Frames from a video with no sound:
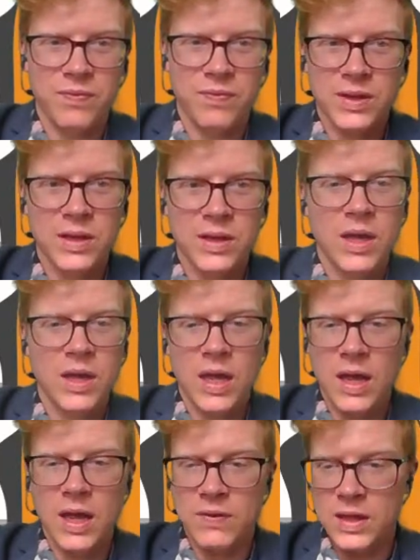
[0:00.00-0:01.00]
If there's any
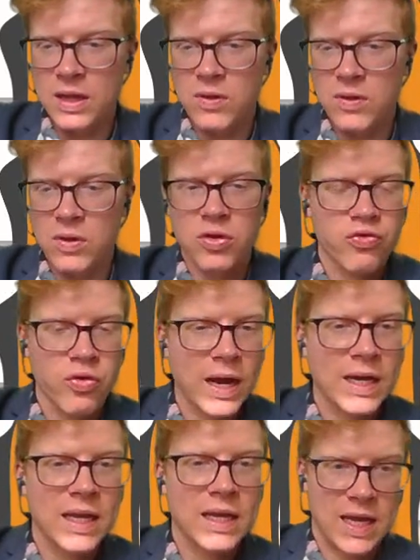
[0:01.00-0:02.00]
of you struggling
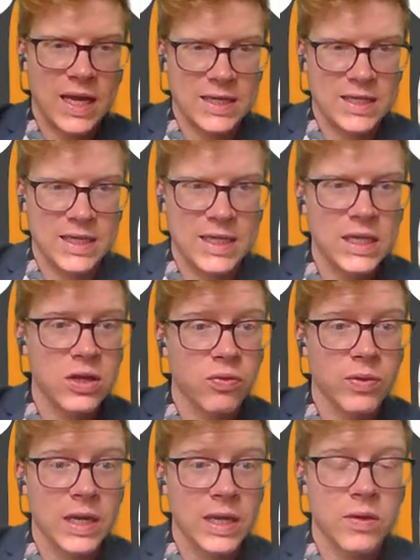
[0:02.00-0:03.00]
to get in, you
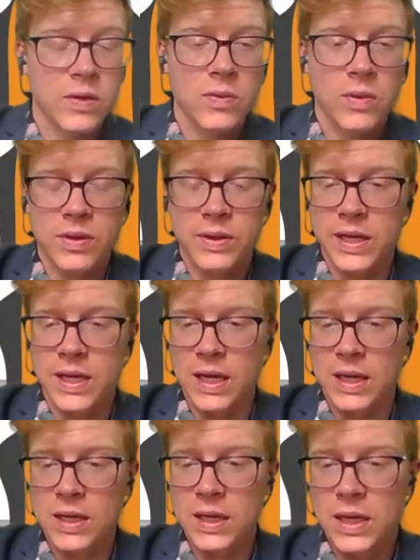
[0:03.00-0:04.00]
really do want to get in,